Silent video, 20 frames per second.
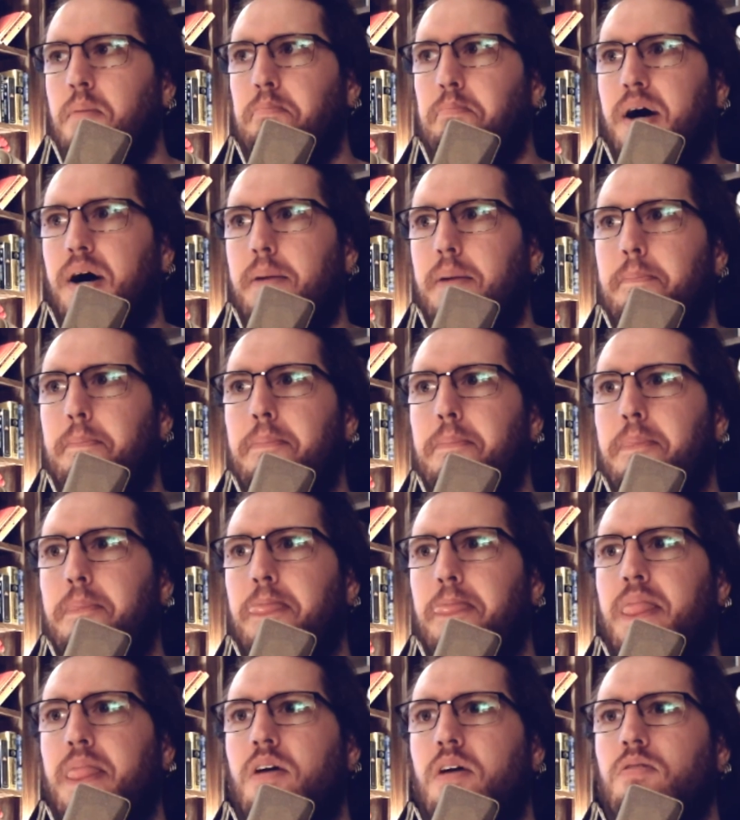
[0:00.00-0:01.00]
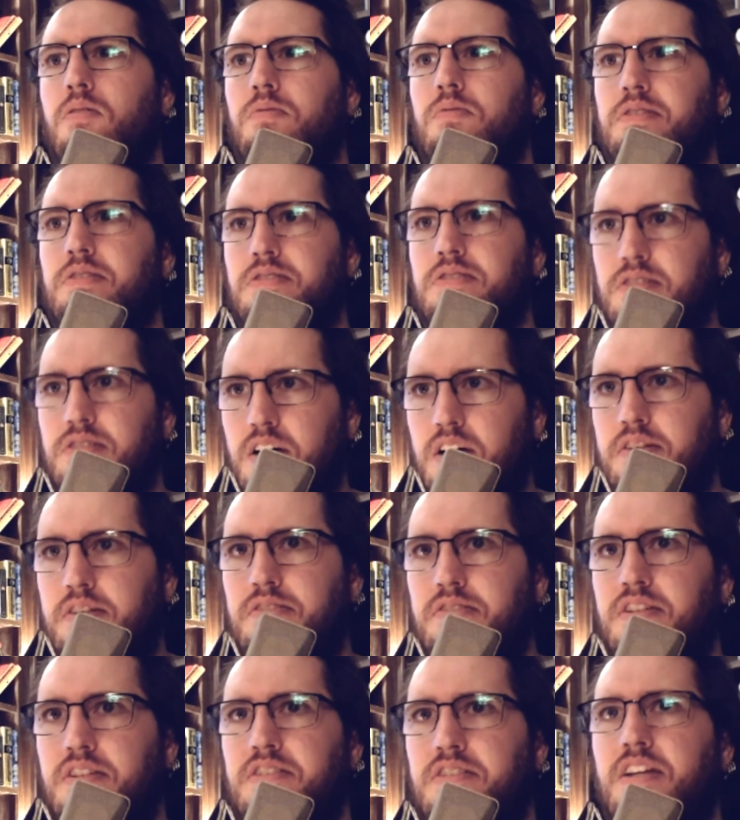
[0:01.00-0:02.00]
But what sucks
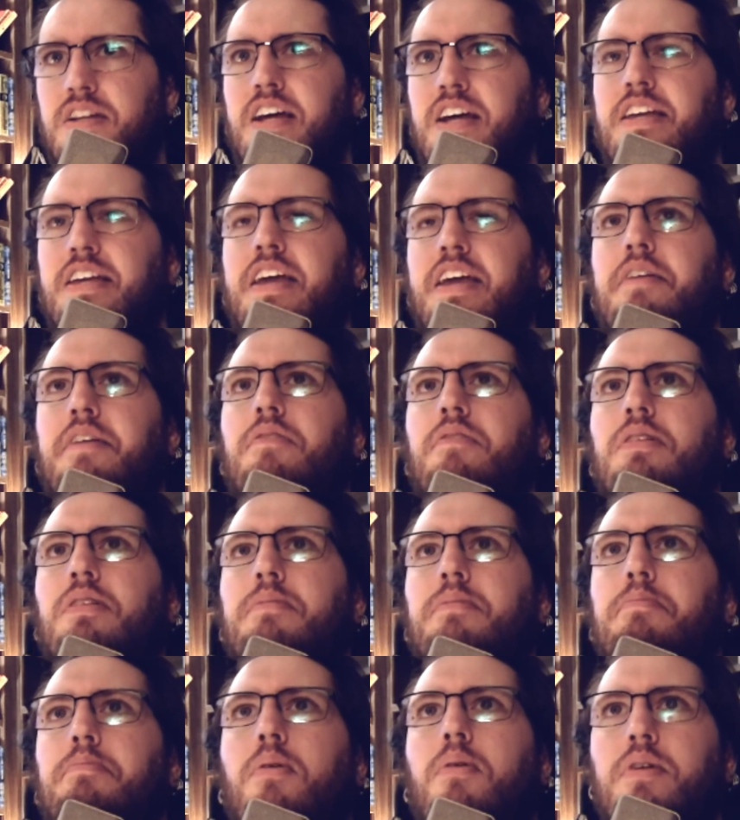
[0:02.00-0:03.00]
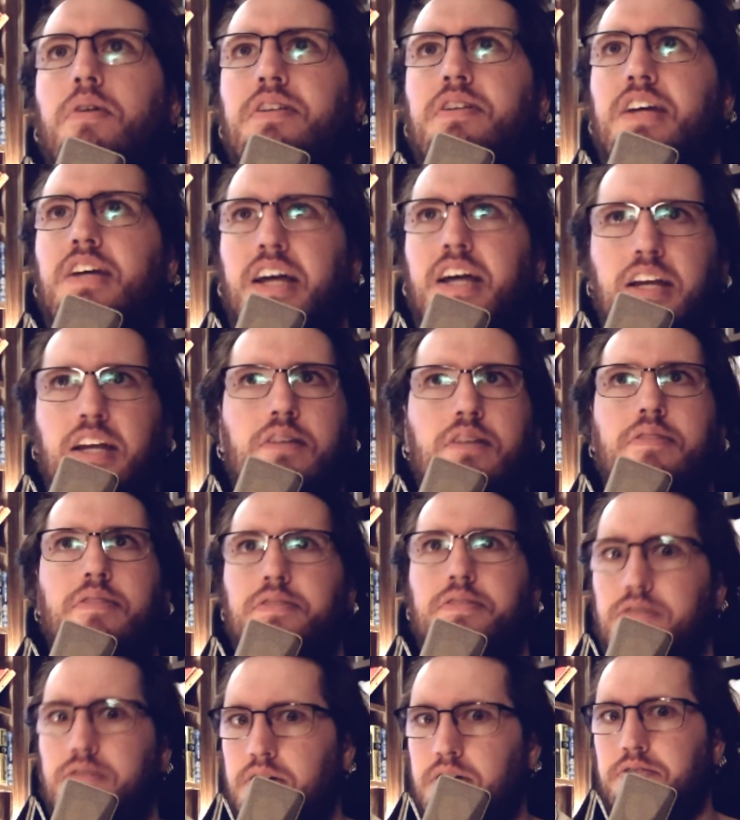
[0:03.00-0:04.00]
is that I can't really point to any of the
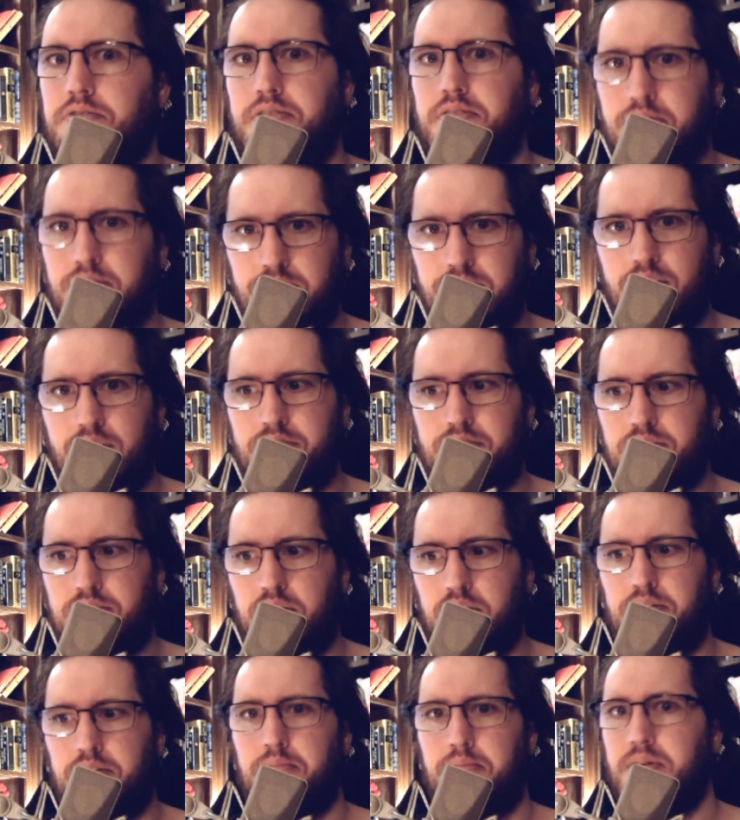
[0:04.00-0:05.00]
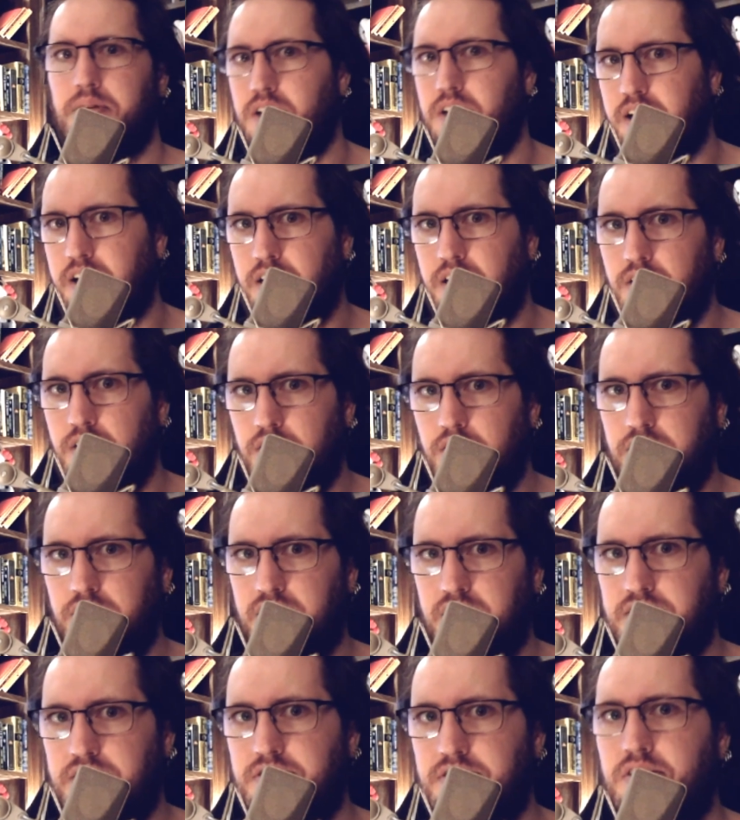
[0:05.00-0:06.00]
songs in Survivor's Guilt and be like
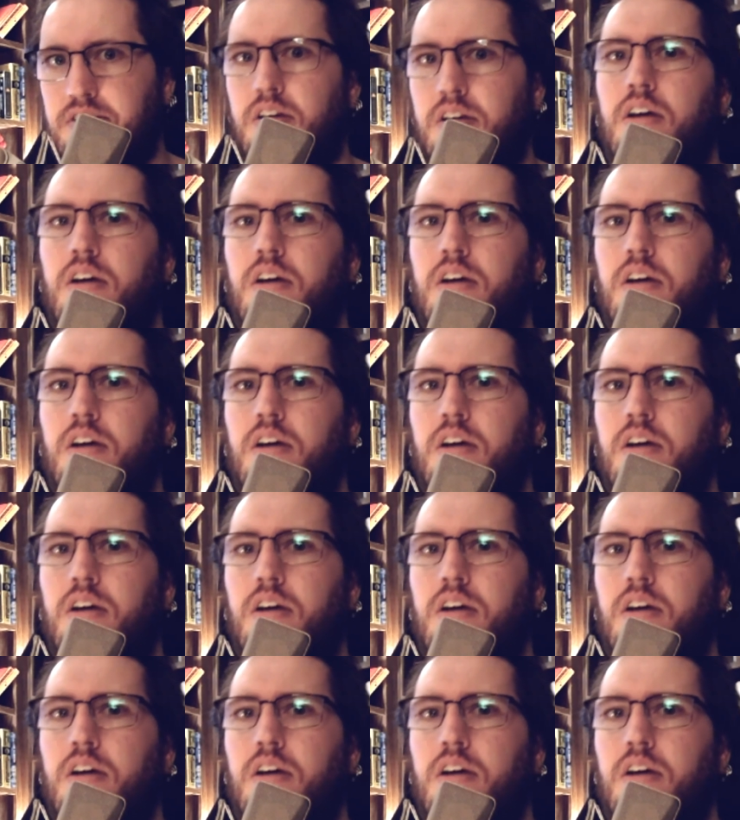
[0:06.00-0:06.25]
this,